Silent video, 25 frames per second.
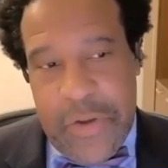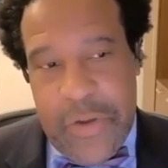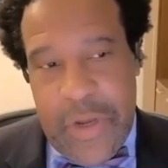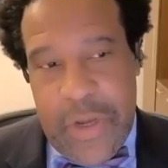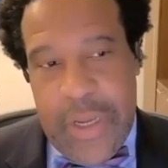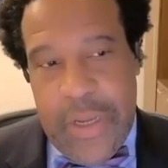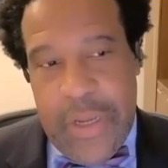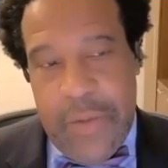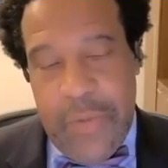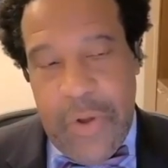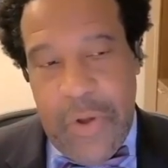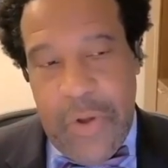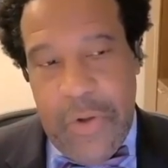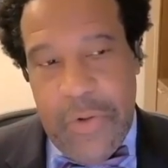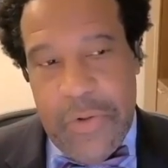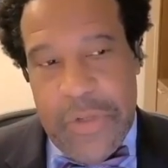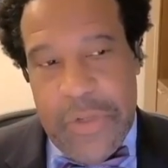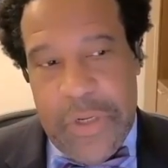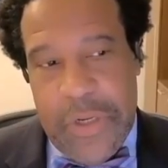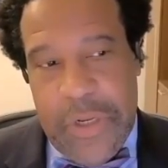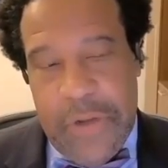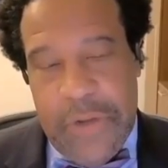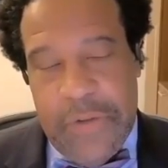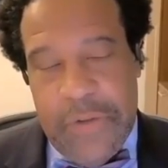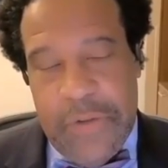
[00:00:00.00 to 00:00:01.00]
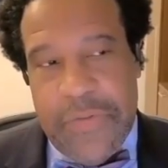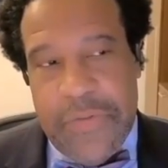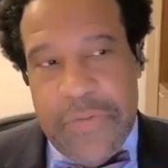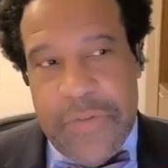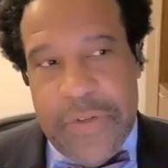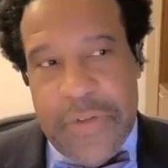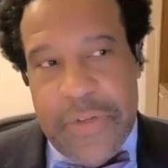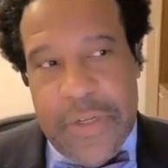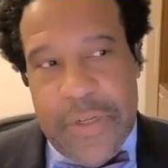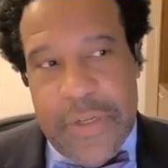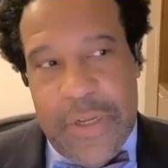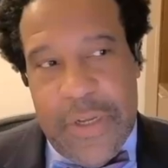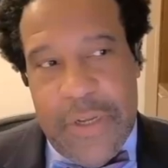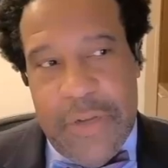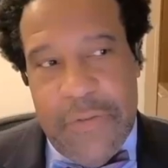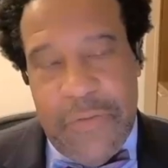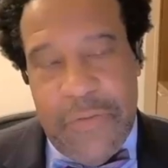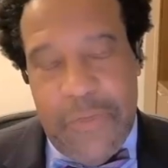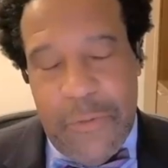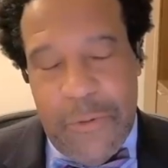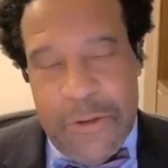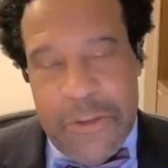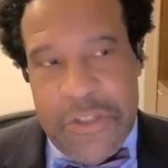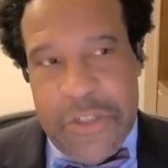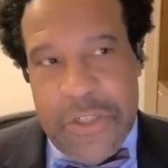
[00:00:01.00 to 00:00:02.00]
so I am old enough,
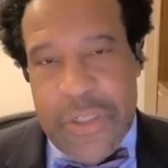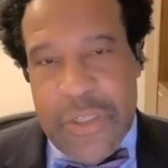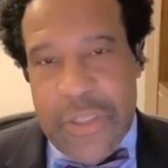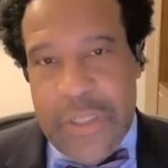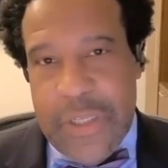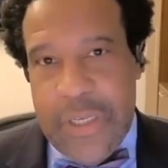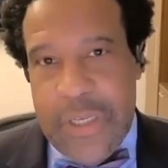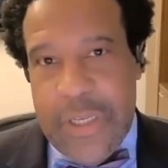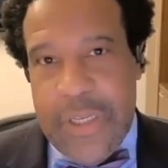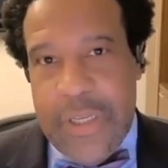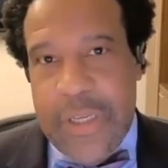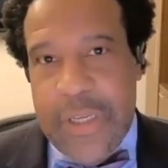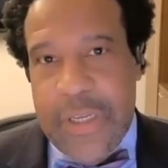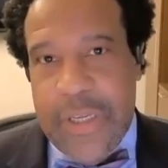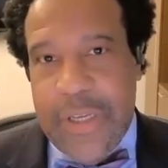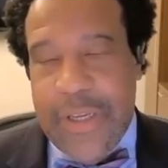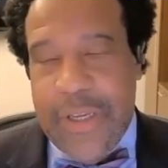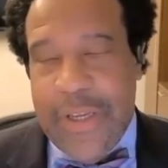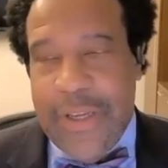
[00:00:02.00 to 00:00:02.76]
unfortunately,